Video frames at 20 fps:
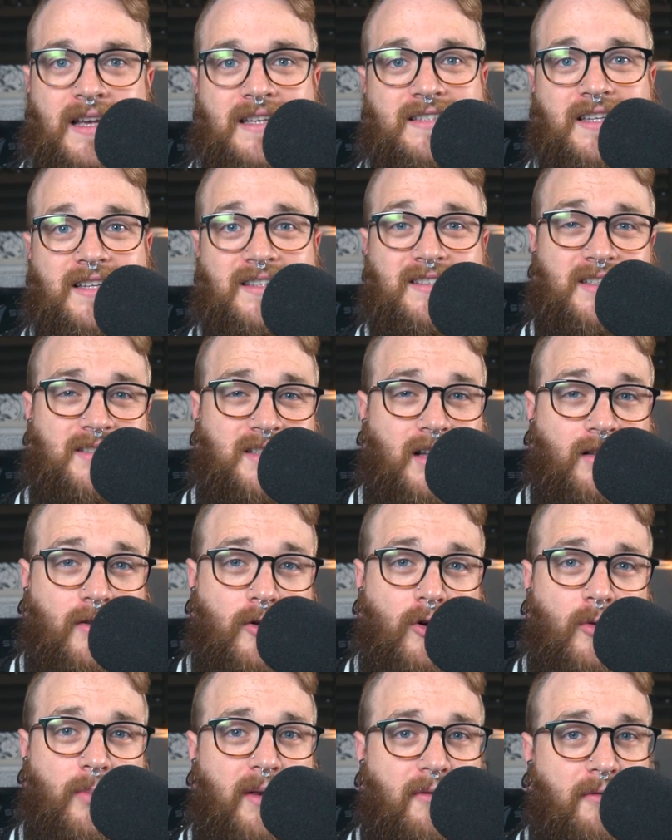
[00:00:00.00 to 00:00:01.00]
Since it's a
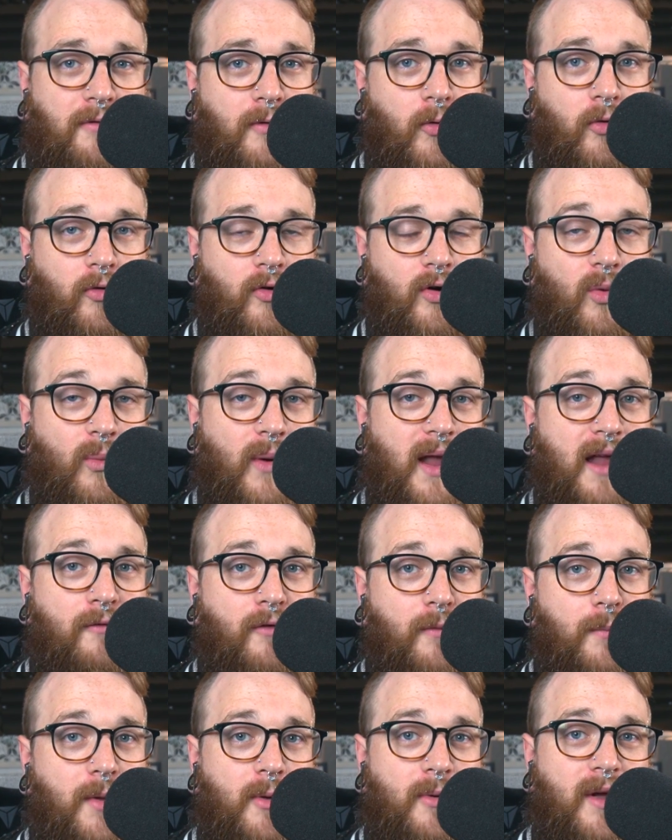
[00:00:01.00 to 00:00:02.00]
little bit further away
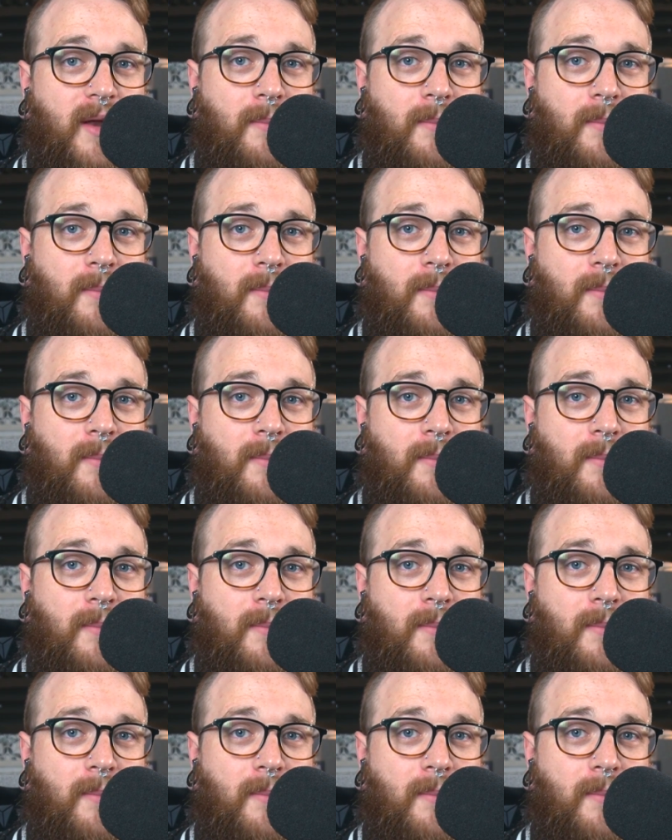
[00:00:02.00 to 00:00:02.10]
from you,